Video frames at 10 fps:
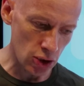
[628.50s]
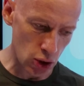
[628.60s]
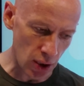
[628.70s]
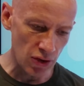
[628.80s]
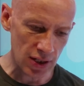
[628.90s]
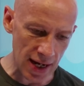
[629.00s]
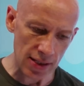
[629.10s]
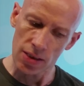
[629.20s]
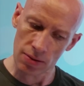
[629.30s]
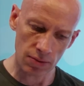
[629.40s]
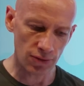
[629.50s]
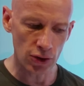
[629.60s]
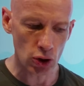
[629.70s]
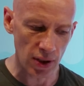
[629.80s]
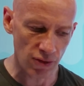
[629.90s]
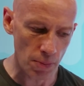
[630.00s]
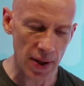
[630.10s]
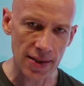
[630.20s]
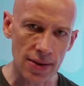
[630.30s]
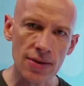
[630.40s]
two different dates for two different
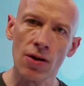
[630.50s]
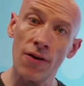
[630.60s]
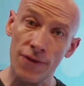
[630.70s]
pieces of